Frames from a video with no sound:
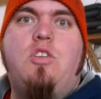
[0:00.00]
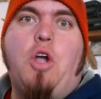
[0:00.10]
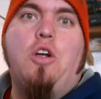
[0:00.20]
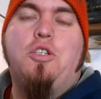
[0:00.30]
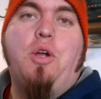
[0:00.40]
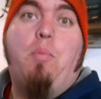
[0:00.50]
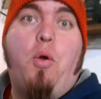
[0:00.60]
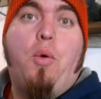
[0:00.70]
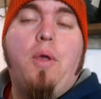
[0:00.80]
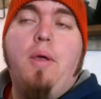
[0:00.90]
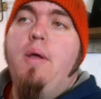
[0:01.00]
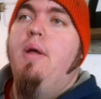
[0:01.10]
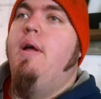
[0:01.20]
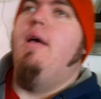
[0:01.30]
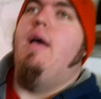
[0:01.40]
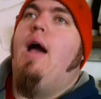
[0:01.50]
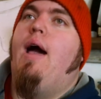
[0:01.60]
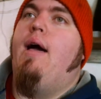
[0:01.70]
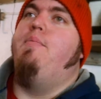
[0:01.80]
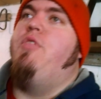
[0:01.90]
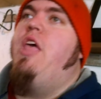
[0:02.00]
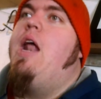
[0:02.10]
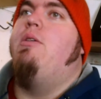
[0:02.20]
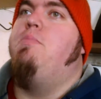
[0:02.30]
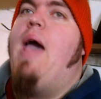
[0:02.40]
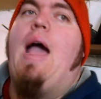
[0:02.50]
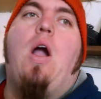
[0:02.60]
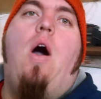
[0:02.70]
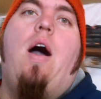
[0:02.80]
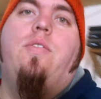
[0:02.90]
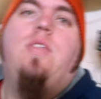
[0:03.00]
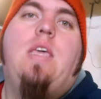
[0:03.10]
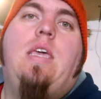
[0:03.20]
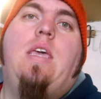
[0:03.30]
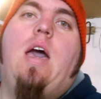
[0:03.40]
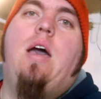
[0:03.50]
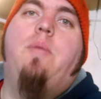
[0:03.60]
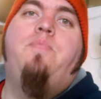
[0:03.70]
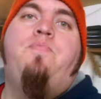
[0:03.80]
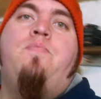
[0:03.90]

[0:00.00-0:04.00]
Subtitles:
guitar string broke. Then I was back on the